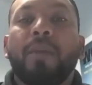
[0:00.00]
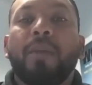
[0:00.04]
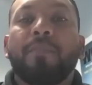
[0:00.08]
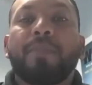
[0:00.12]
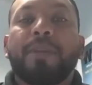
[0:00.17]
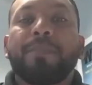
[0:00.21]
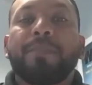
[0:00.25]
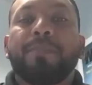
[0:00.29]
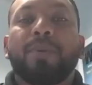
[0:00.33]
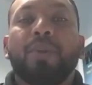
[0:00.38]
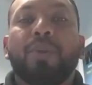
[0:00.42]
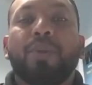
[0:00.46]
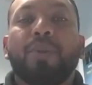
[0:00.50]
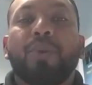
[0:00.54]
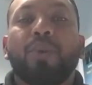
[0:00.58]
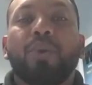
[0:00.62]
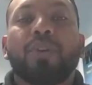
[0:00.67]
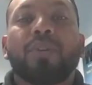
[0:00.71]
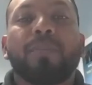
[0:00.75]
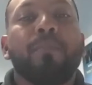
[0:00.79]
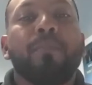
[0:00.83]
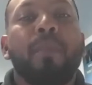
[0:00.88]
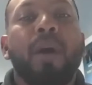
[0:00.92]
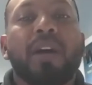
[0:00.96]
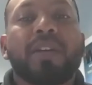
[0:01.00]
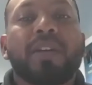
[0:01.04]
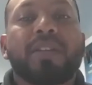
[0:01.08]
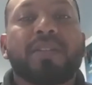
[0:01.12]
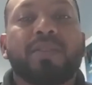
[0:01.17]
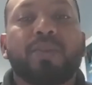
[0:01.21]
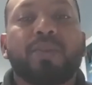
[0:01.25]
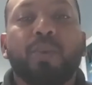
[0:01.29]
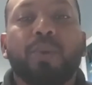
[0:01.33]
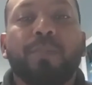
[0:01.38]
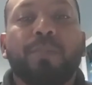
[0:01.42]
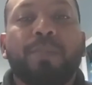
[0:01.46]
people thought
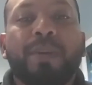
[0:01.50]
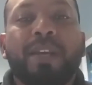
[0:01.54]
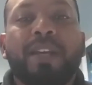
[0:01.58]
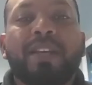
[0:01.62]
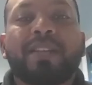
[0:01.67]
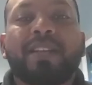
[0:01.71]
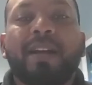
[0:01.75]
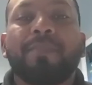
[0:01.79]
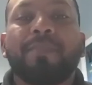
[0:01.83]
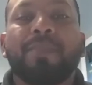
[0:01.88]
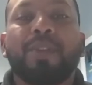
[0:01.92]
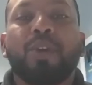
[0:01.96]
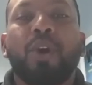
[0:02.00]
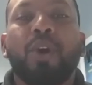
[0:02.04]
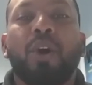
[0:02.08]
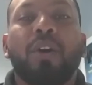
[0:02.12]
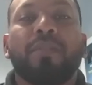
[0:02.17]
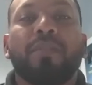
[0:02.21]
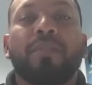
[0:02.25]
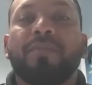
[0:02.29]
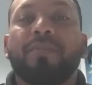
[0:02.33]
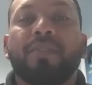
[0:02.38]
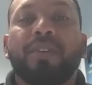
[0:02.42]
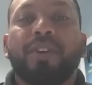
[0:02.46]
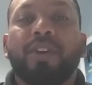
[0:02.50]
masks would be something of,